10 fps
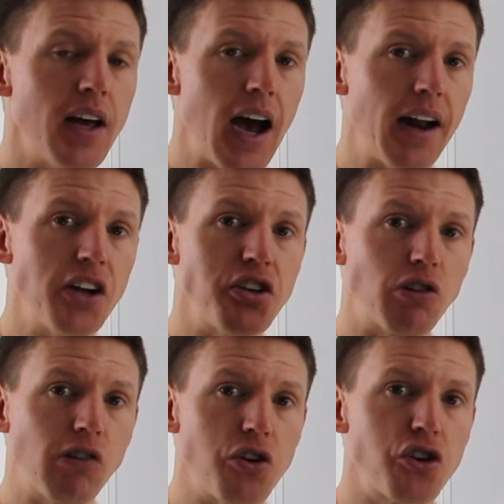And as you
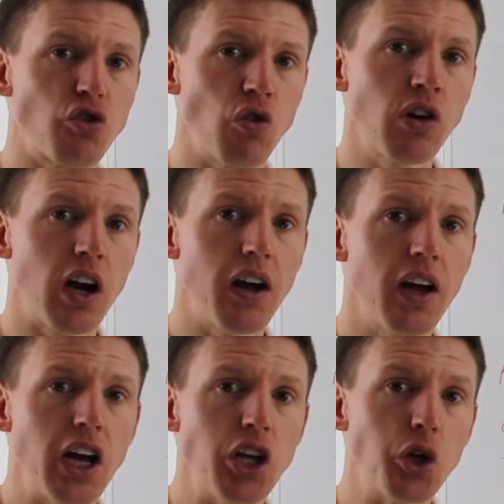grow stronger,
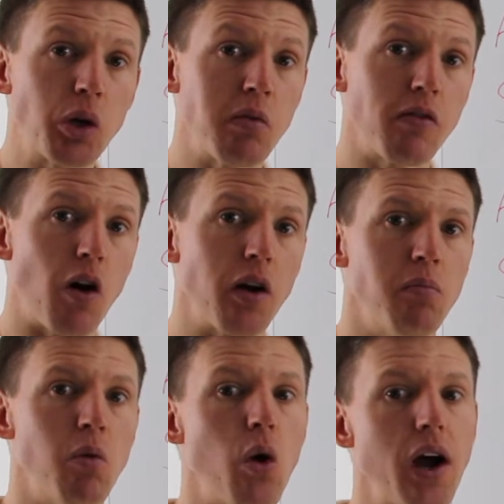you can provide
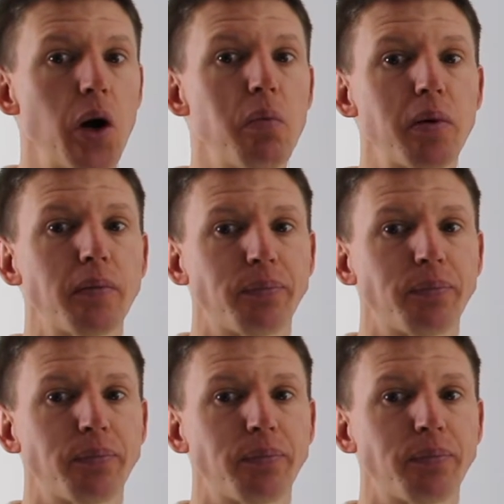more help.